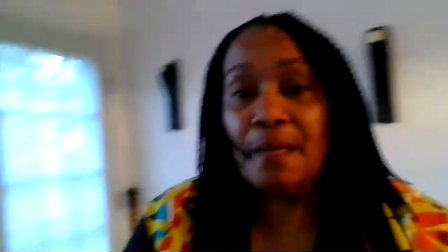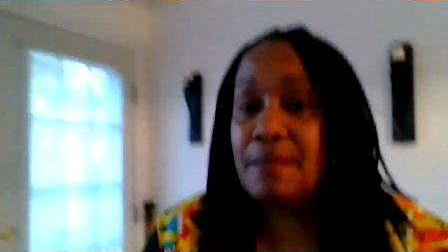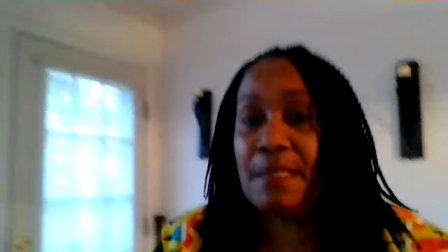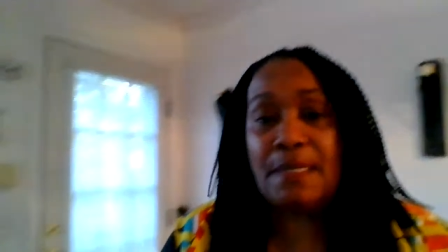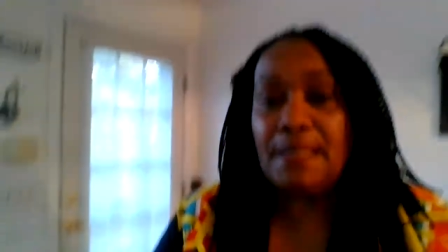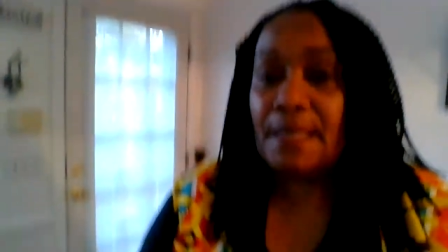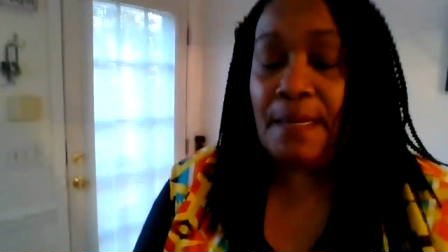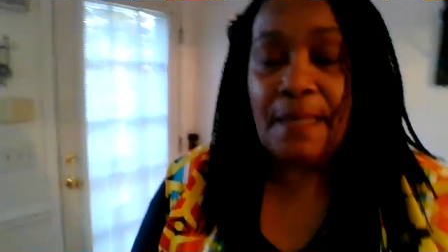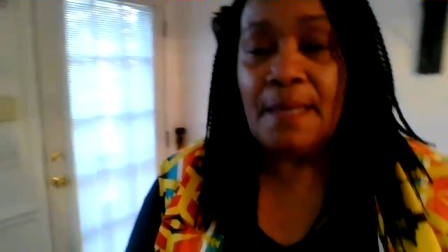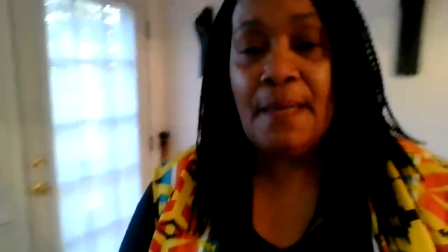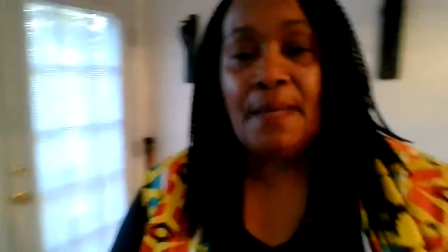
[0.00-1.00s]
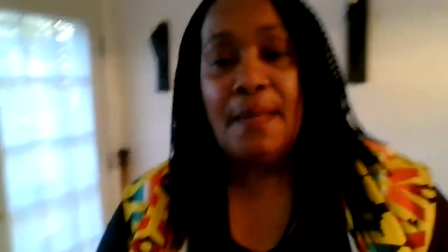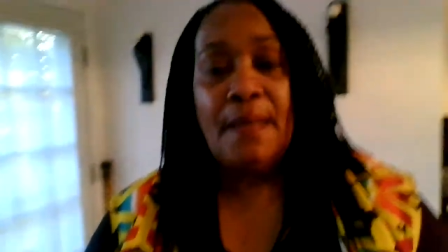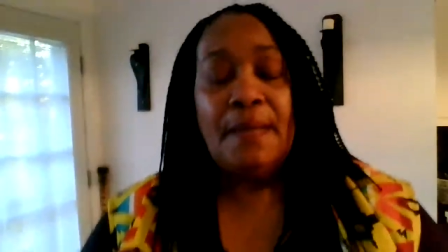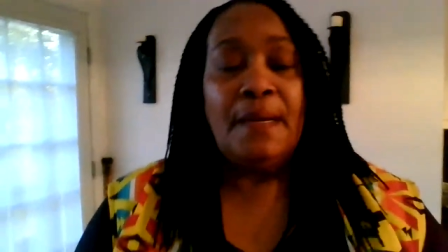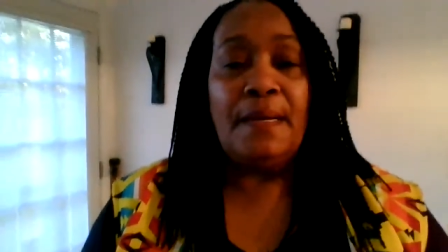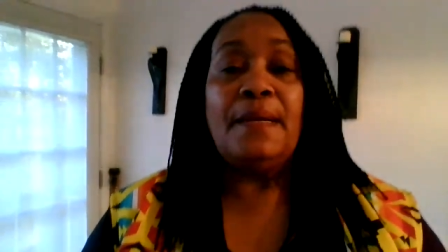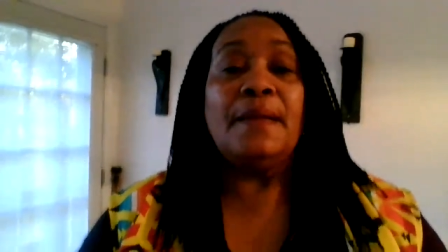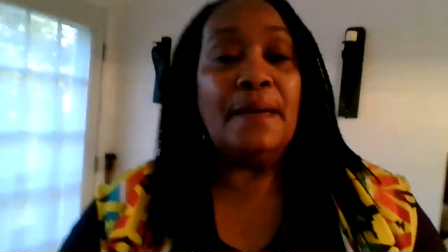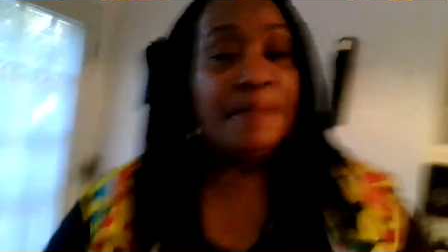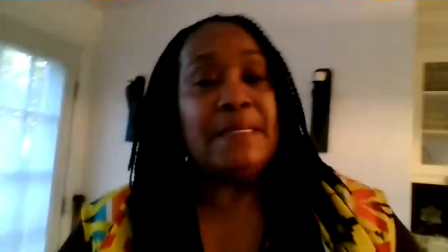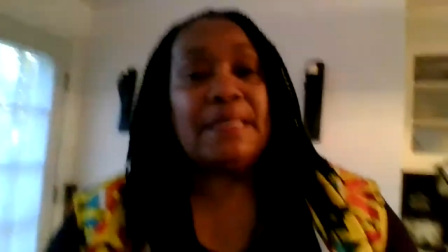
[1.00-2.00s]
loves it. He
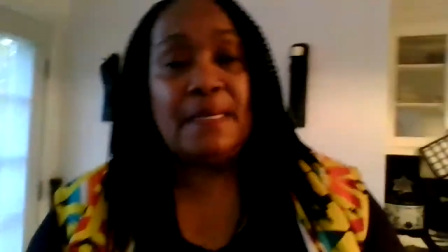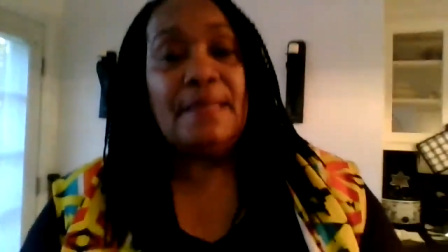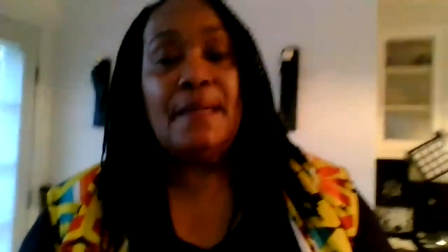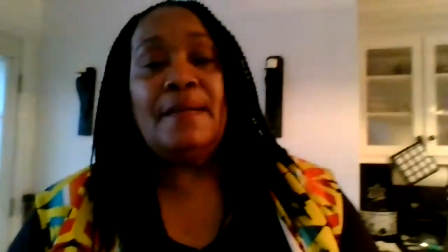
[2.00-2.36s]
loves it.